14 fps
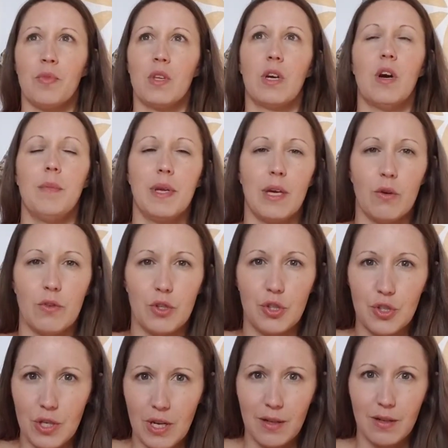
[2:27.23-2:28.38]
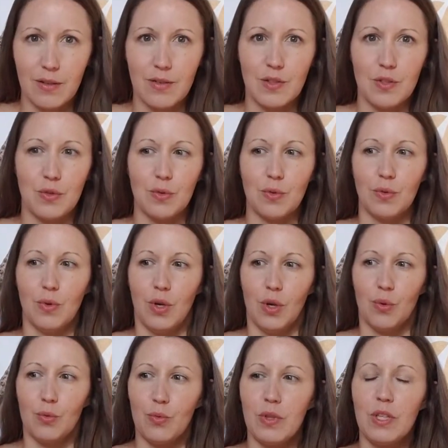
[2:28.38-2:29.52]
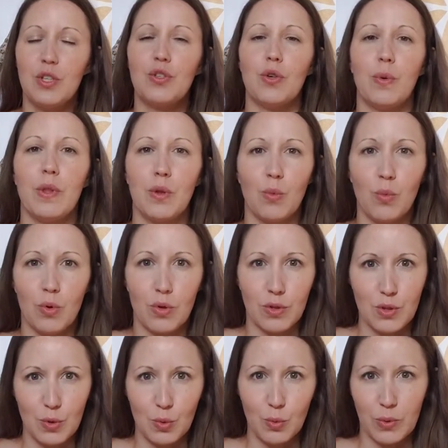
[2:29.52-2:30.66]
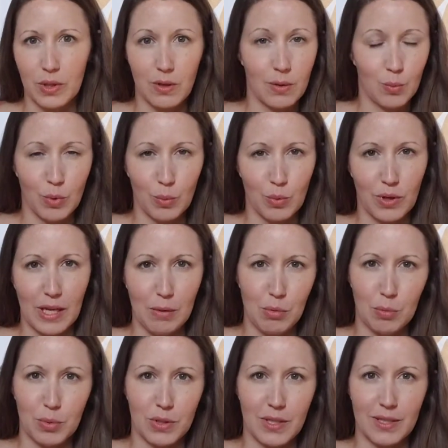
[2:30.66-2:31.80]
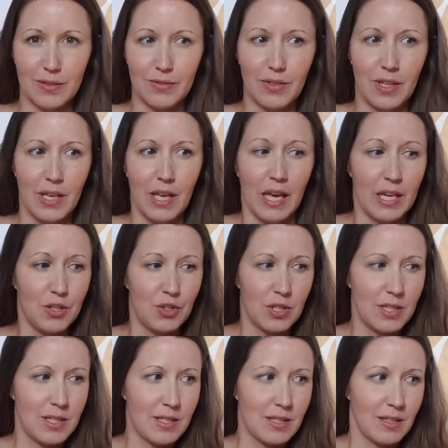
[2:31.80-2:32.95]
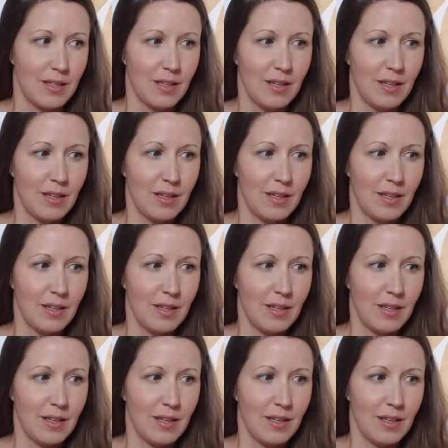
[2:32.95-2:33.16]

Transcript: coming out of our shells, to really showing the world who we are and what we're capable of, and just